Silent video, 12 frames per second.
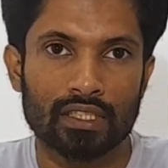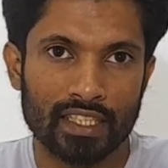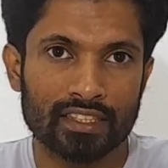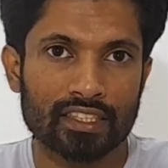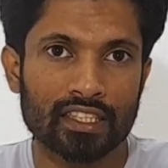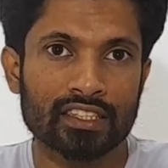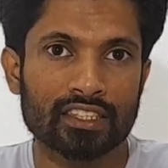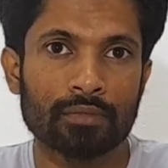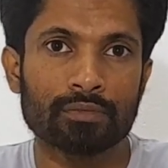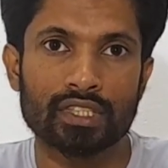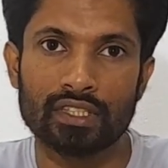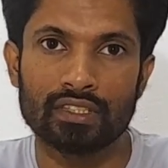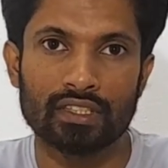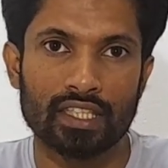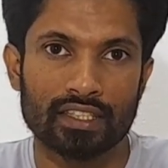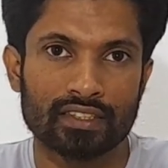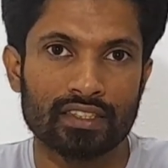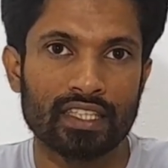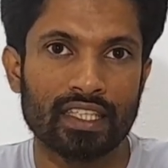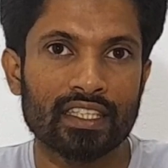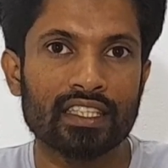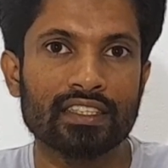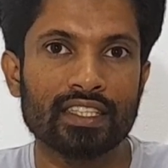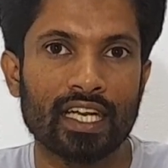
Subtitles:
It consumption lesser energy